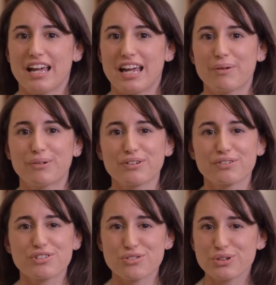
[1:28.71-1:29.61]
It
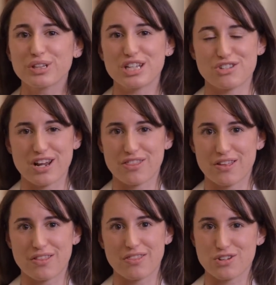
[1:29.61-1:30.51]
will truly
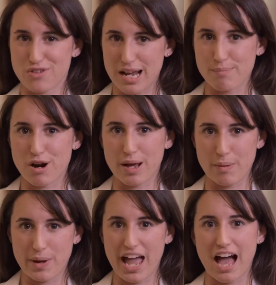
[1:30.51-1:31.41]
strengthen the training program
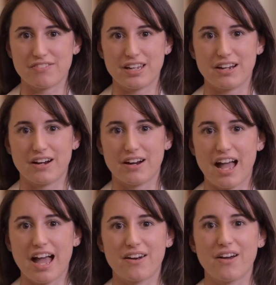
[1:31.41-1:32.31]
that we have here
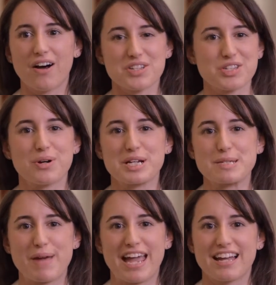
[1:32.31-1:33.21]
and also
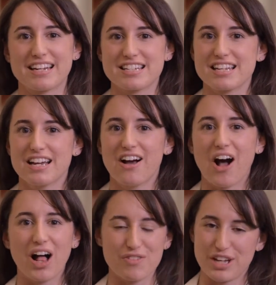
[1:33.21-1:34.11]
expand
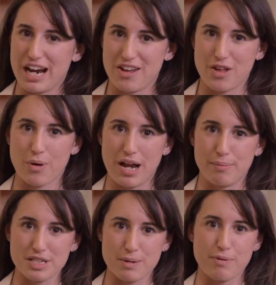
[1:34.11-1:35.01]
all of the care that we're
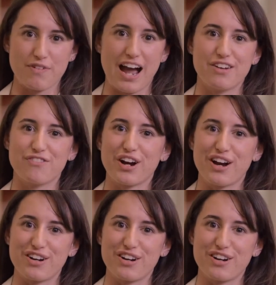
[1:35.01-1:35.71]
able to provide for our